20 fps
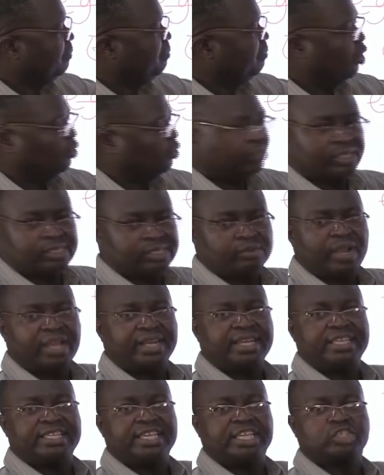mouth is where
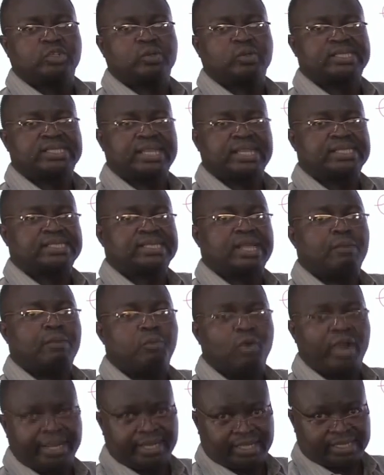digestion starts,
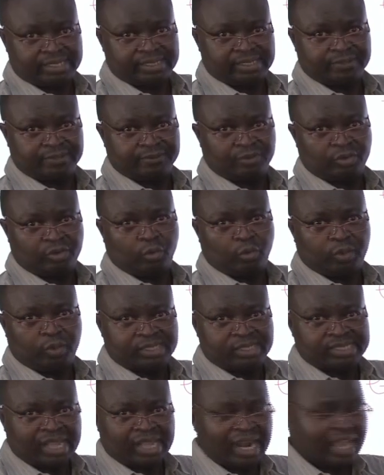carbohydrate, with
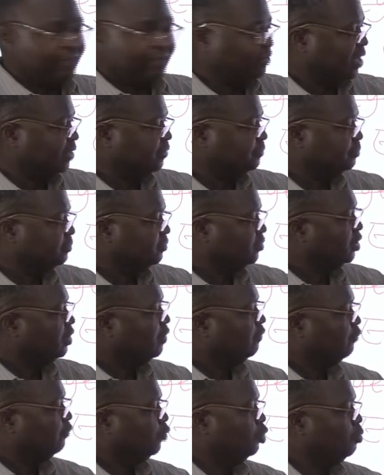saliva.
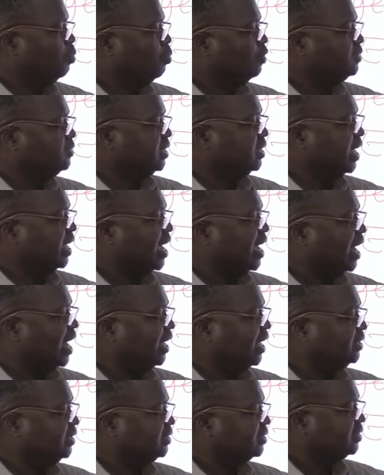Food moves in the
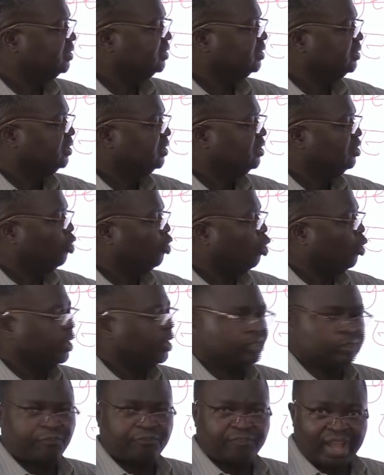gullet or
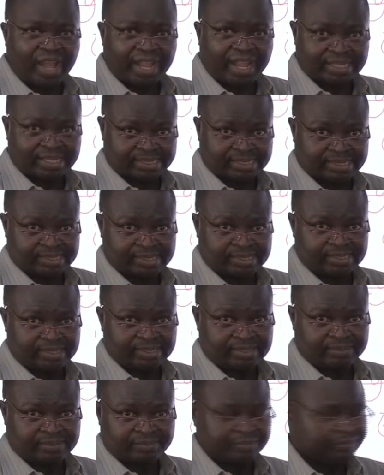esophagus
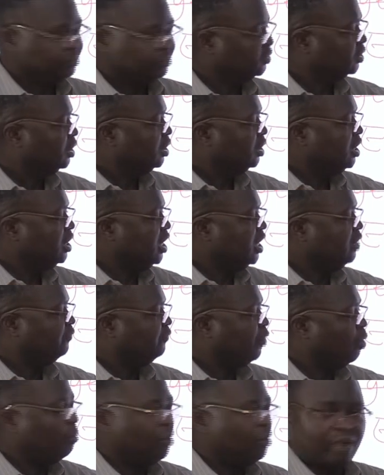in
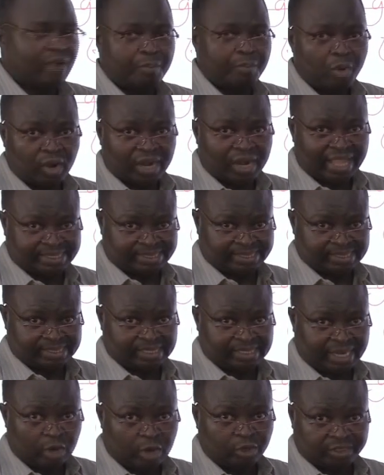form of a bolus,
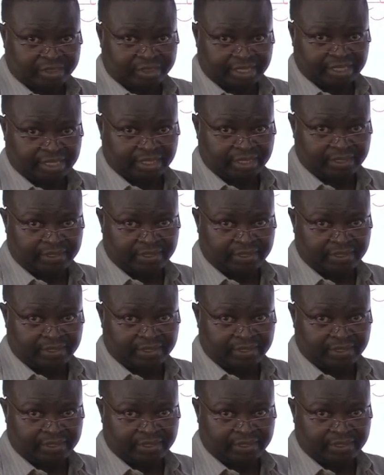round thing,